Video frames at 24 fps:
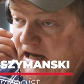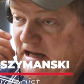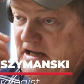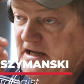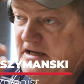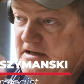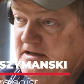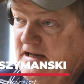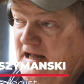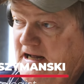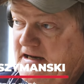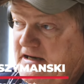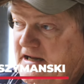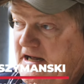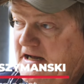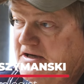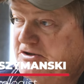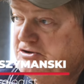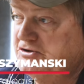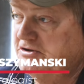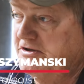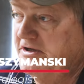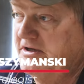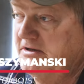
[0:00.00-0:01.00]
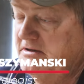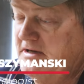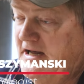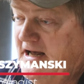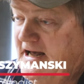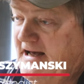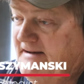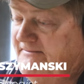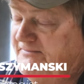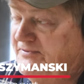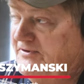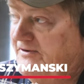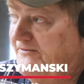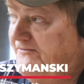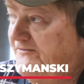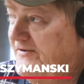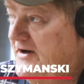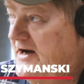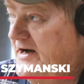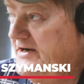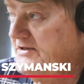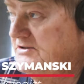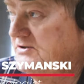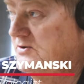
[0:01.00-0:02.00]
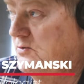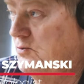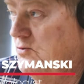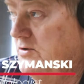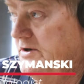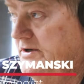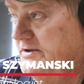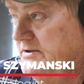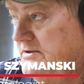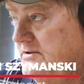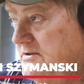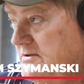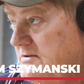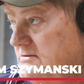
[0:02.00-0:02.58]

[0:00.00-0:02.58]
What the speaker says: And that actually amplifies the wind.